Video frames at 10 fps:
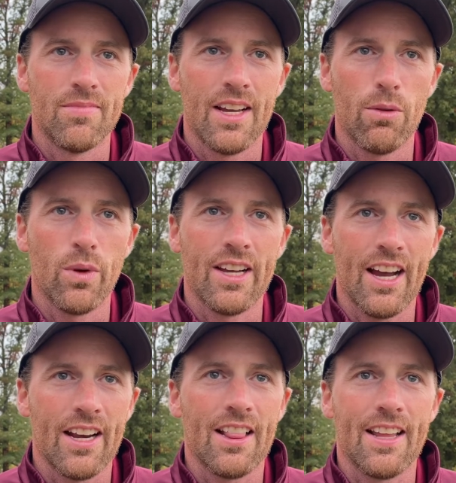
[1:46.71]
And we
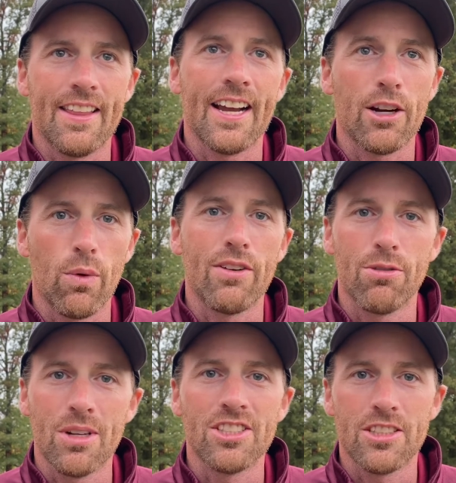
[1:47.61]
kind of let that get away
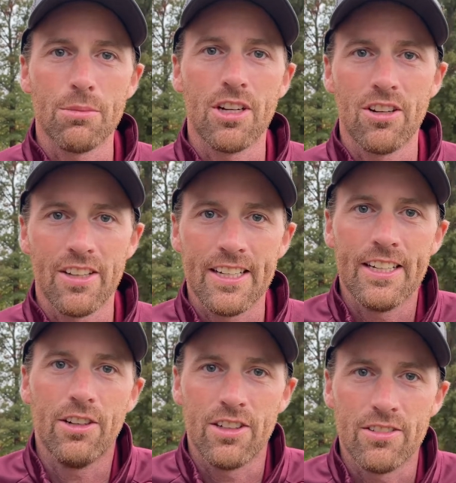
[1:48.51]
from us in the middle of the
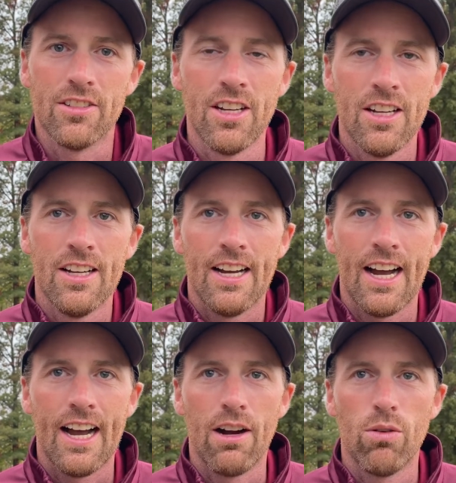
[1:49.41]
year, and
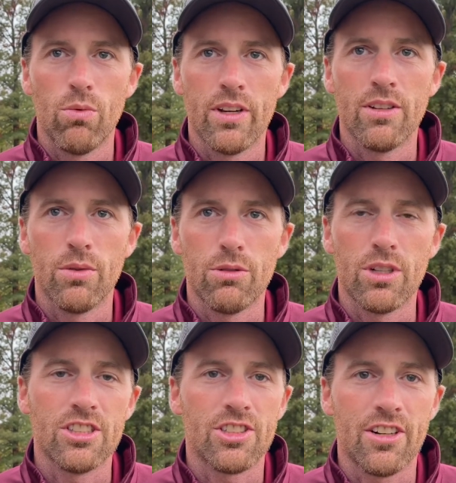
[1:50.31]
we
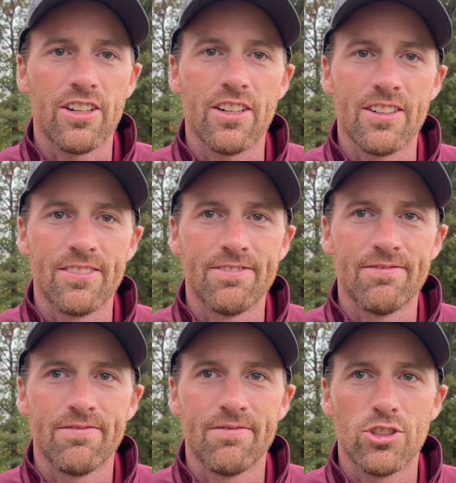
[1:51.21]
really started to
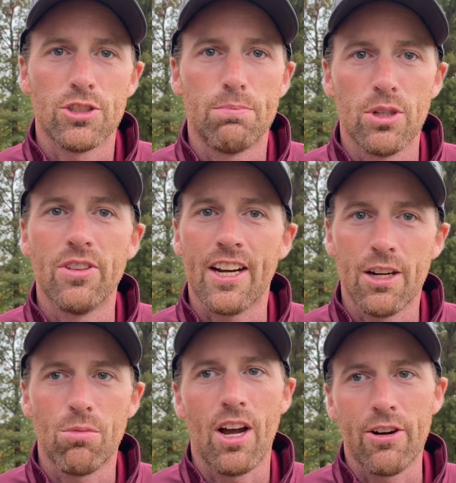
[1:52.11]
just build that
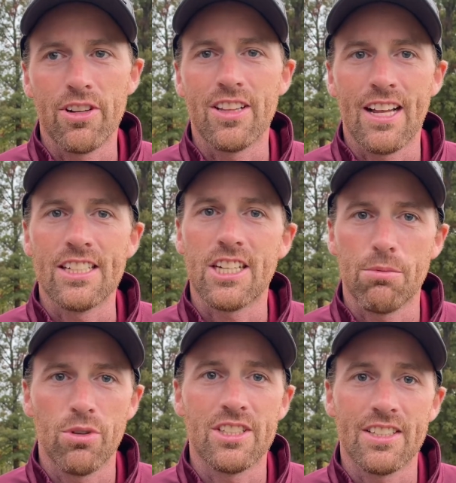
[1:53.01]
camaraderie the last
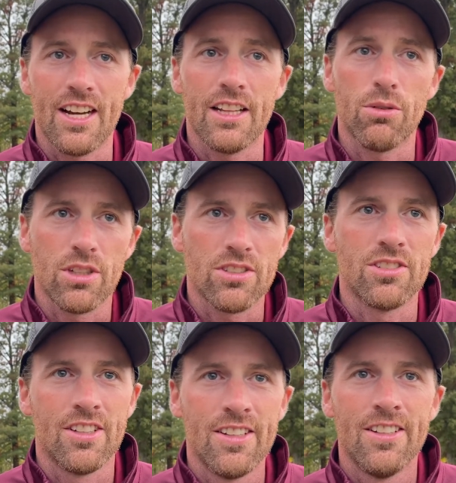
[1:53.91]
couple of weeks, and Ellie was
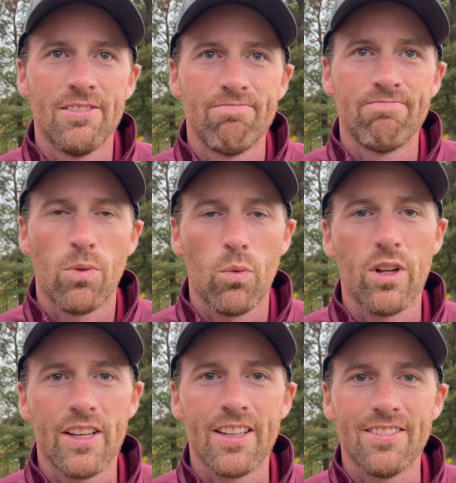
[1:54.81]

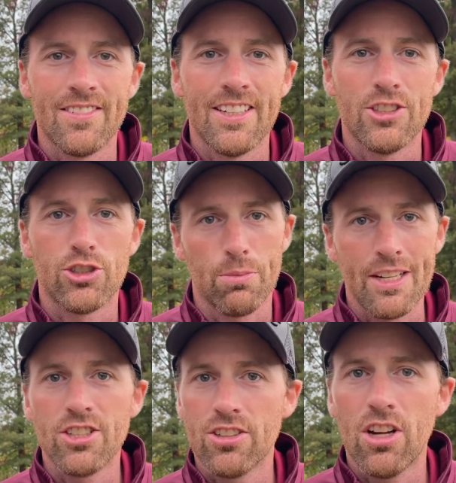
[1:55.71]
really
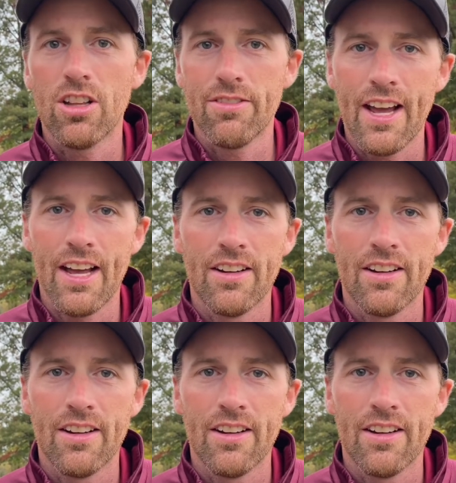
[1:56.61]
instrumental in all of that.